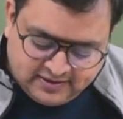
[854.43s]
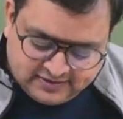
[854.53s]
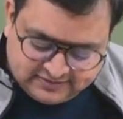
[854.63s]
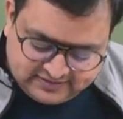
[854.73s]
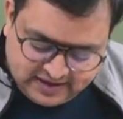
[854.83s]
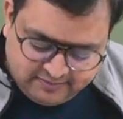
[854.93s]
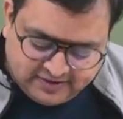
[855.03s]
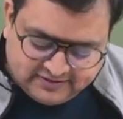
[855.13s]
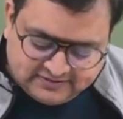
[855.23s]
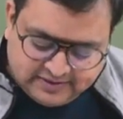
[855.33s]
Same
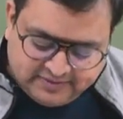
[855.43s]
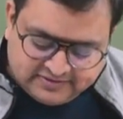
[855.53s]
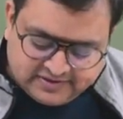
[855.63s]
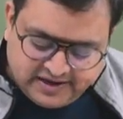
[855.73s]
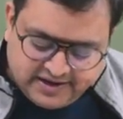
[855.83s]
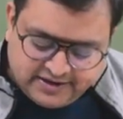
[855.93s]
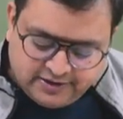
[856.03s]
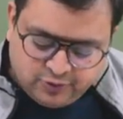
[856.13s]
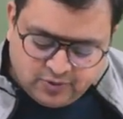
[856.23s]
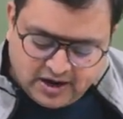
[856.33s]
concept is
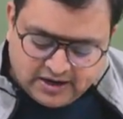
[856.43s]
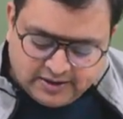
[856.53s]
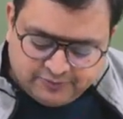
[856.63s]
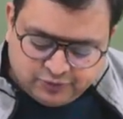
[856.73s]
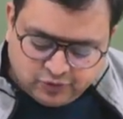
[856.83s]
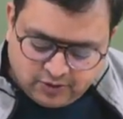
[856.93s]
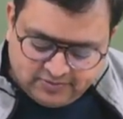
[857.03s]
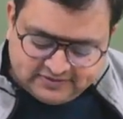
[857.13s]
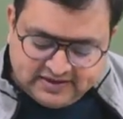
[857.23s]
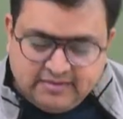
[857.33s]
related to
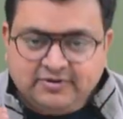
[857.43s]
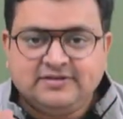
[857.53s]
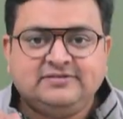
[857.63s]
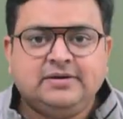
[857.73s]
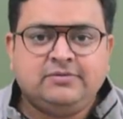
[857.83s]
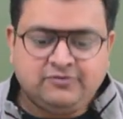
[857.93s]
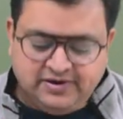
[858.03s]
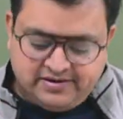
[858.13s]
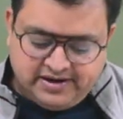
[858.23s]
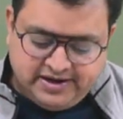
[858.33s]
unabsorbed. Same concept
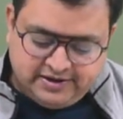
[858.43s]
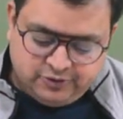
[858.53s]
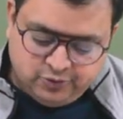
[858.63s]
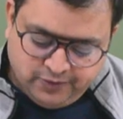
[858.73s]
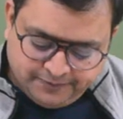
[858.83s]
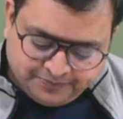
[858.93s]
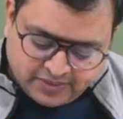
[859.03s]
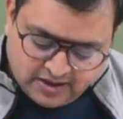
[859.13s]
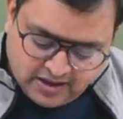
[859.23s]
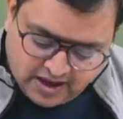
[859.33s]
will relate to
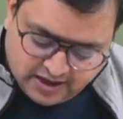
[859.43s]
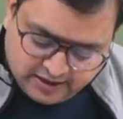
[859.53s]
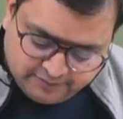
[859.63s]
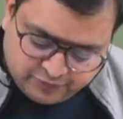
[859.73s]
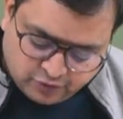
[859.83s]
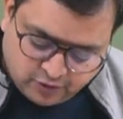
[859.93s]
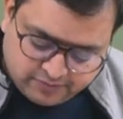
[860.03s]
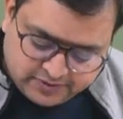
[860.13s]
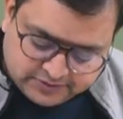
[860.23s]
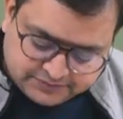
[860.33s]
unabsorbed.